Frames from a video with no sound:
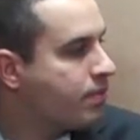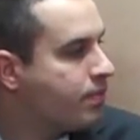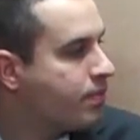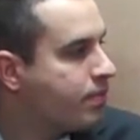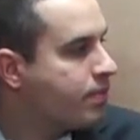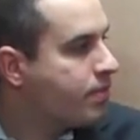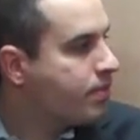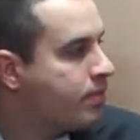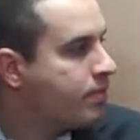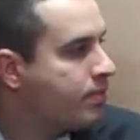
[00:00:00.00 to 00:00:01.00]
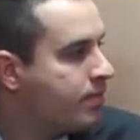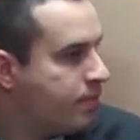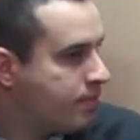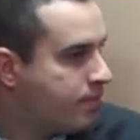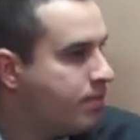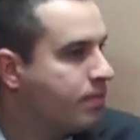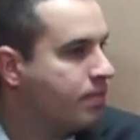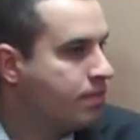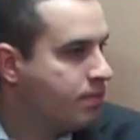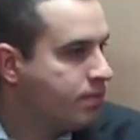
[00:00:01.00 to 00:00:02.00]

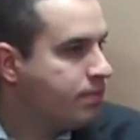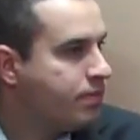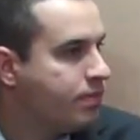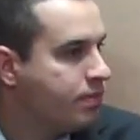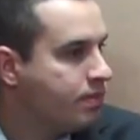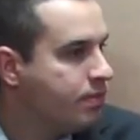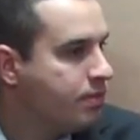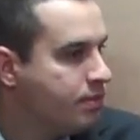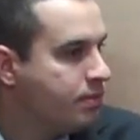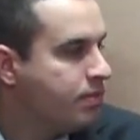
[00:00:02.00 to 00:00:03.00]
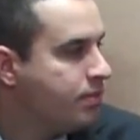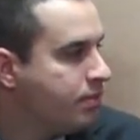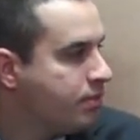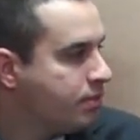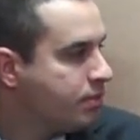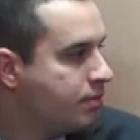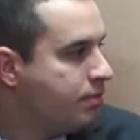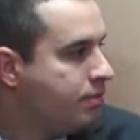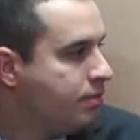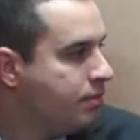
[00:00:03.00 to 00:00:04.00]

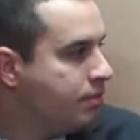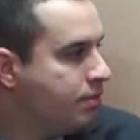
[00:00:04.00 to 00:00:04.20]
(not speaking)